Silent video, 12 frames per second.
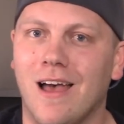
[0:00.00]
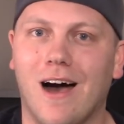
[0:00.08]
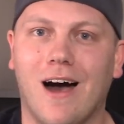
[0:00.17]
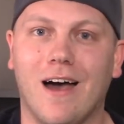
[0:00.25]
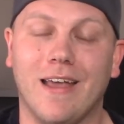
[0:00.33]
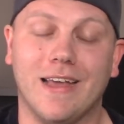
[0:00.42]

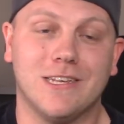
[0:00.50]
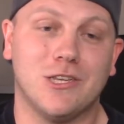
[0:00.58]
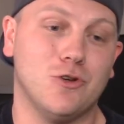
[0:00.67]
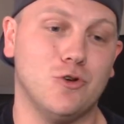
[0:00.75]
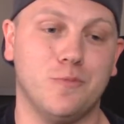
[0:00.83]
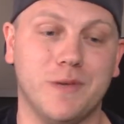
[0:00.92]
uh,
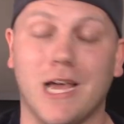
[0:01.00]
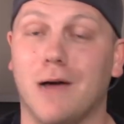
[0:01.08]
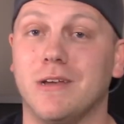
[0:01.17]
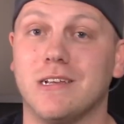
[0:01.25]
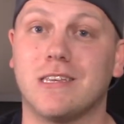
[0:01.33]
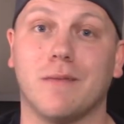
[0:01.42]
into
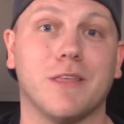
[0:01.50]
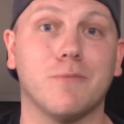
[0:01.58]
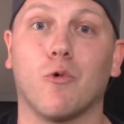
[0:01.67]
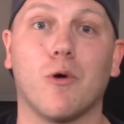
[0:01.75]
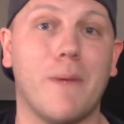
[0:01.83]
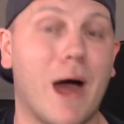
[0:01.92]
becoming something
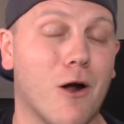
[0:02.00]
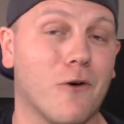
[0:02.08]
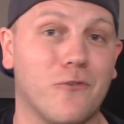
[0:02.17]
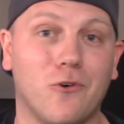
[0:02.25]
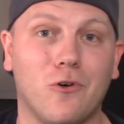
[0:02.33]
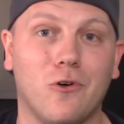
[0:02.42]
more
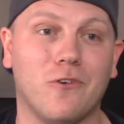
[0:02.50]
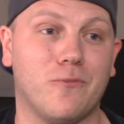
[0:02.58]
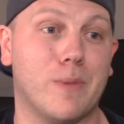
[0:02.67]
powerful